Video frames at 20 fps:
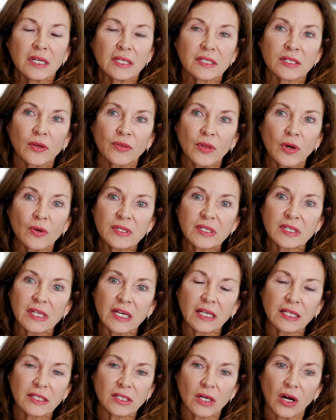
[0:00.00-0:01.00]
So those
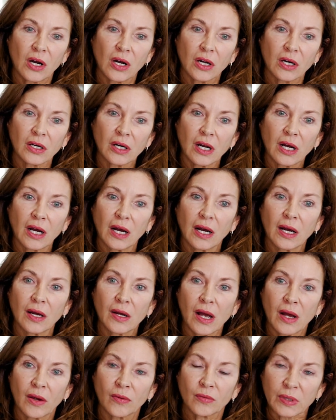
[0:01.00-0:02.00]
things
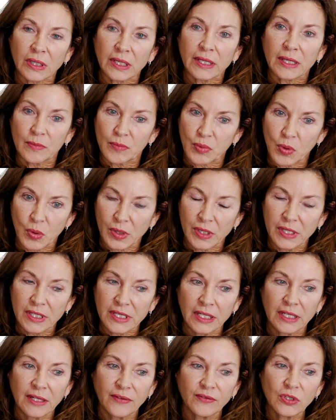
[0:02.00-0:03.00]
are really
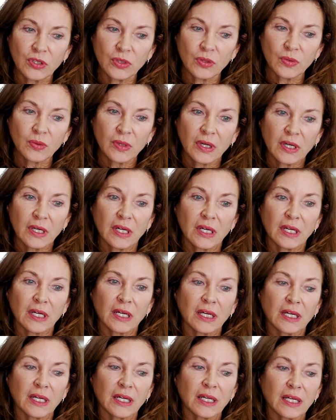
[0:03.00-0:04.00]
important. And if you
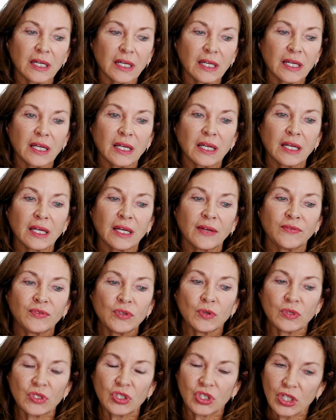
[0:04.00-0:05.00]

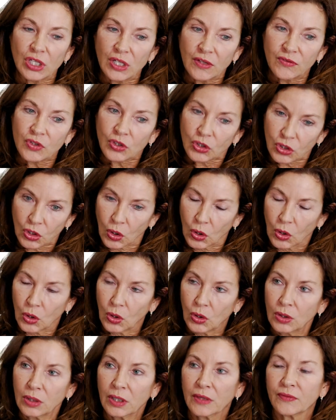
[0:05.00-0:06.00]
achieve your
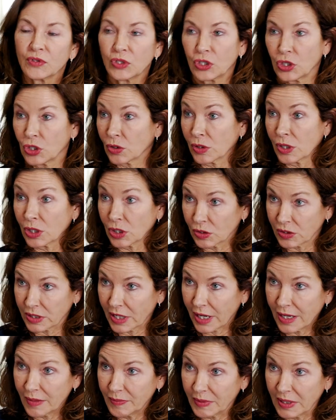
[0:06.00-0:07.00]
goal of curing your
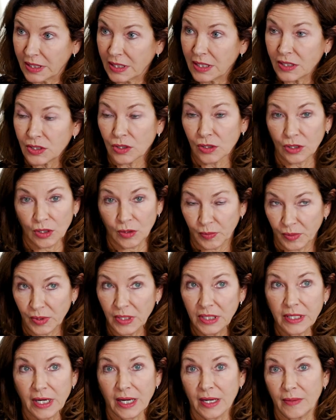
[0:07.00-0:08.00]
diabetes, your
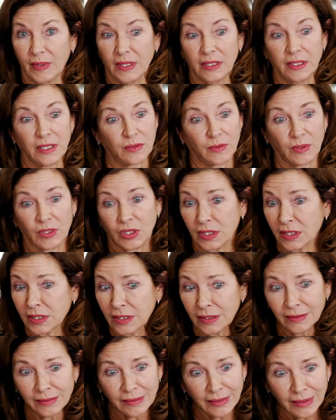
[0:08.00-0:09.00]
pre-diabetes, which is
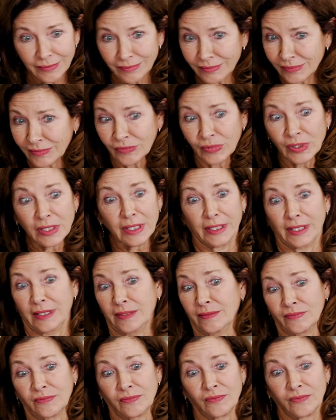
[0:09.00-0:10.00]

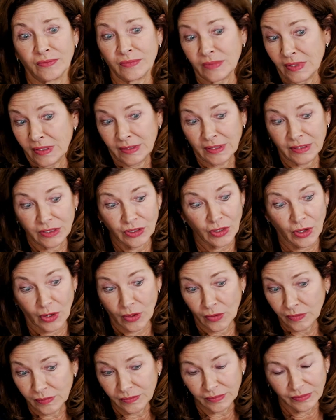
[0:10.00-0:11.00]
really, you
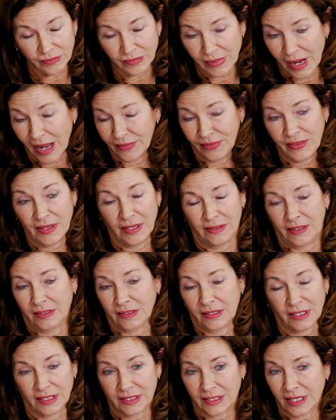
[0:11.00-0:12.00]
know, I think the
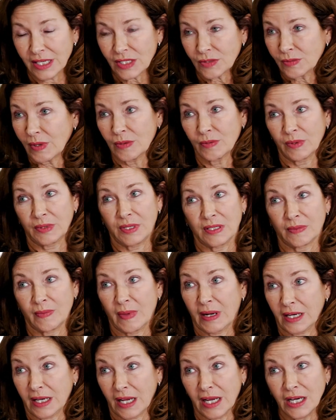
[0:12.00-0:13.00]
success rate with these
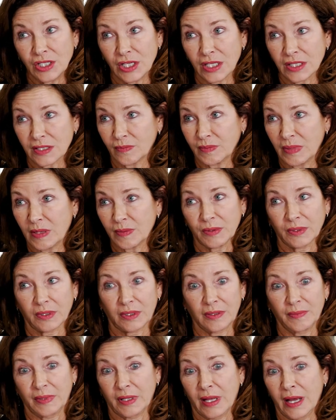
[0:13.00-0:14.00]
medications, if people are
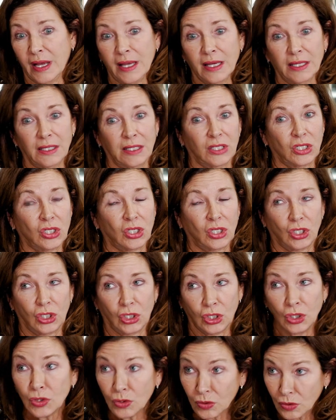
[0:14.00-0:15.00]
compliant, is
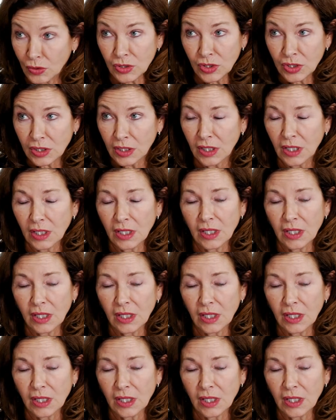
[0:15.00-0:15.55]
huge.